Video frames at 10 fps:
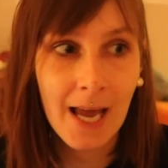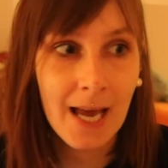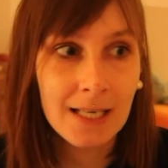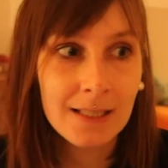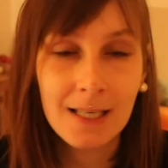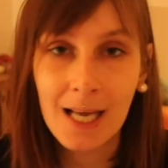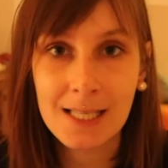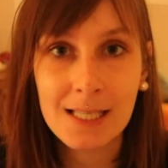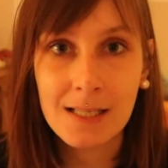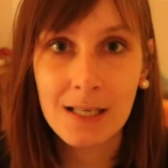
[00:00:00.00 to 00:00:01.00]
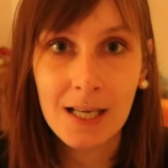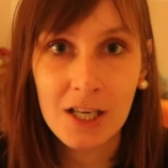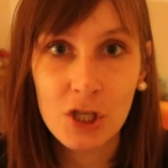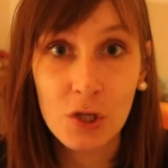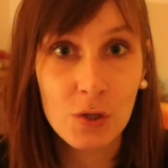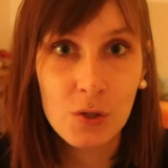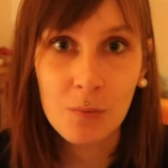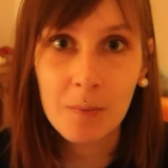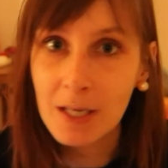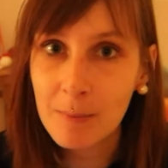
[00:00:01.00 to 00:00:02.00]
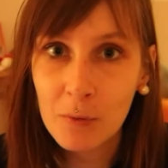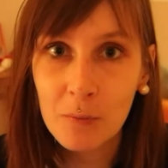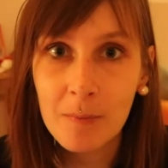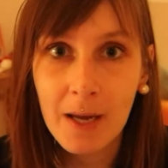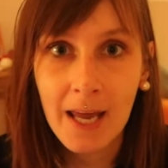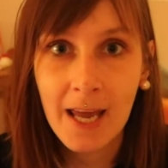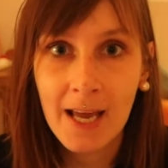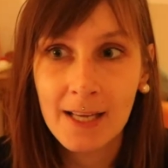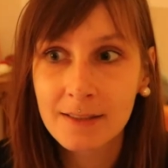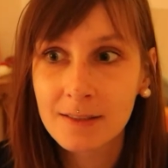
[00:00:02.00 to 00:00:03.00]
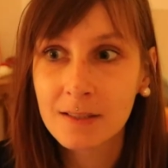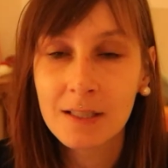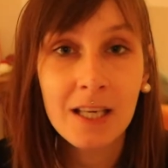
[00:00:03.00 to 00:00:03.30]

and glasses collection to minimum and